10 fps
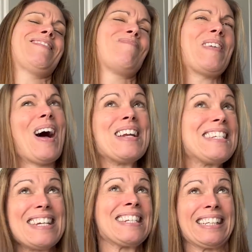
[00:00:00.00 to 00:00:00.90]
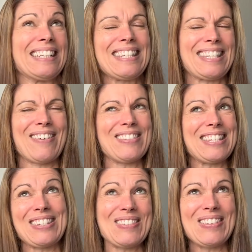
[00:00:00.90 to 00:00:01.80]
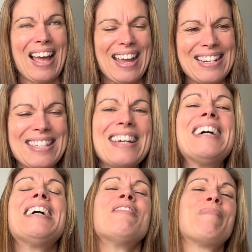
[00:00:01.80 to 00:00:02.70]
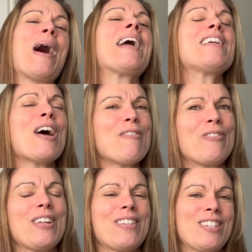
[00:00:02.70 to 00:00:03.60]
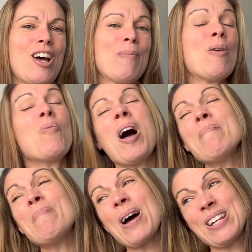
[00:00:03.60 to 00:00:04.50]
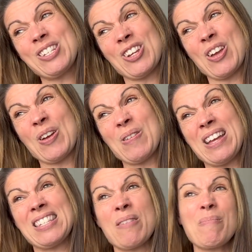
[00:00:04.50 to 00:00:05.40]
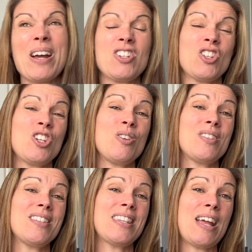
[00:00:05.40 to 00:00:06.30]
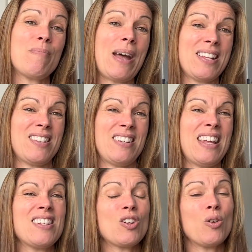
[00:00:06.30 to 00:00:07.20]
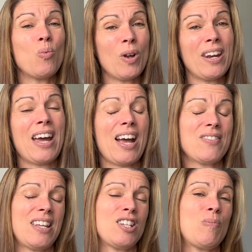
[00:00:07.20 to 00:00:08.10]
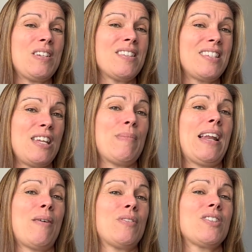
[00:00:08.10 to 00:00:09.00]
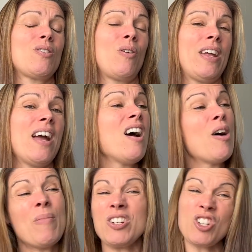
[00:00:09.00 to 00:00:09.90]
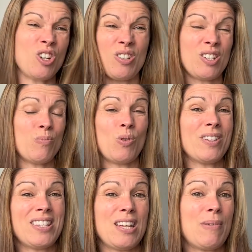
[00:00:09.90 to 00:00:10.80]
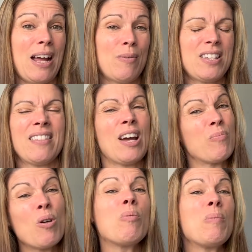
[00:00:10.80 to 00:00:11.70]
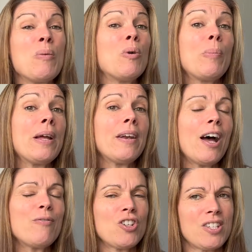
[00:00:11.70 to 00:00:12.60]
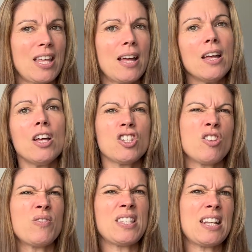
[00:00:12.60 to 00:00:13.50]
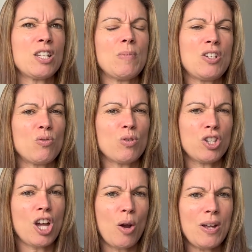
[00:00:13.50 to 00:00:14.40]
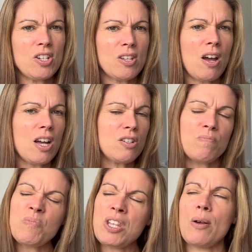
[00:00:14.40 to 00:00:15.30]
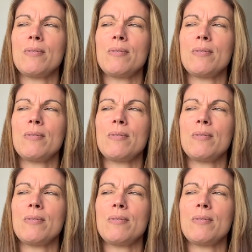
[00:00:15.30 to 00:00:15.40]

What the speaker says: But I didn't, so it's too late. But I know for another time. And what I might do is I might just use the same pattern, and it's got a 1.5 centimetre seam allowance on it. I might just use a smaller seam allowance, and that probably will be enough, just that sort of centimetre or so each side. So